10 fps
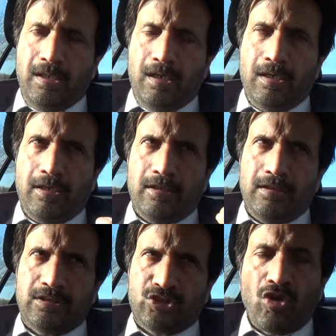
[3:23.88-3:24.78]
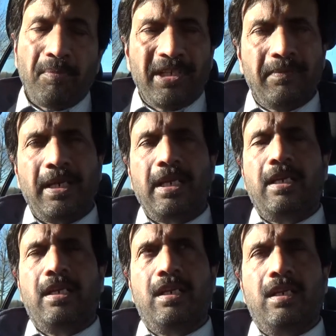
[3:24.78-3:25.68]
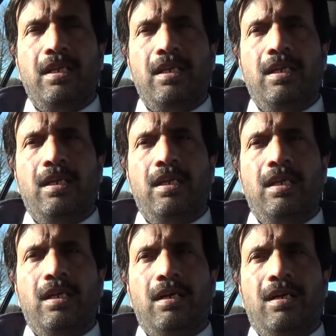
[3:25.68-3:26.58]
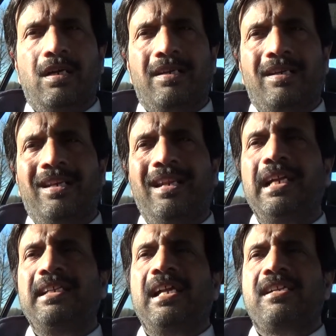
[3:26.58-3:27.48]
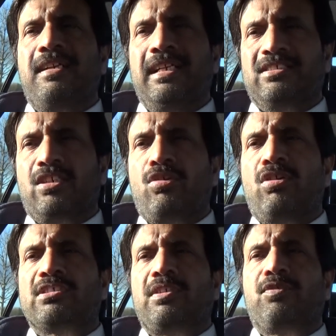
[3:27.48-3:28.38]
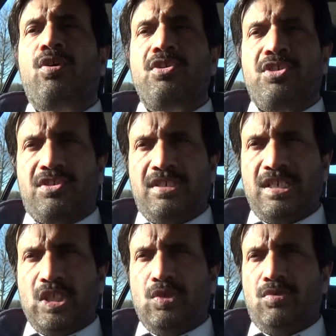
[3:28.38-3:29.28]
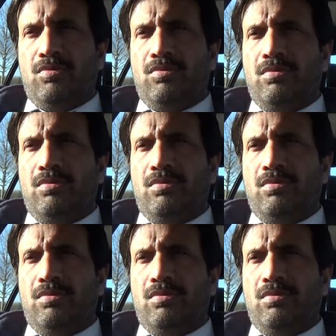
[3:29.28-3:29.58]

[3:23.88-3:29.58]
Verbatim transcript: or uh, stomach pain or lightheadedness or loss of consciousness, you know,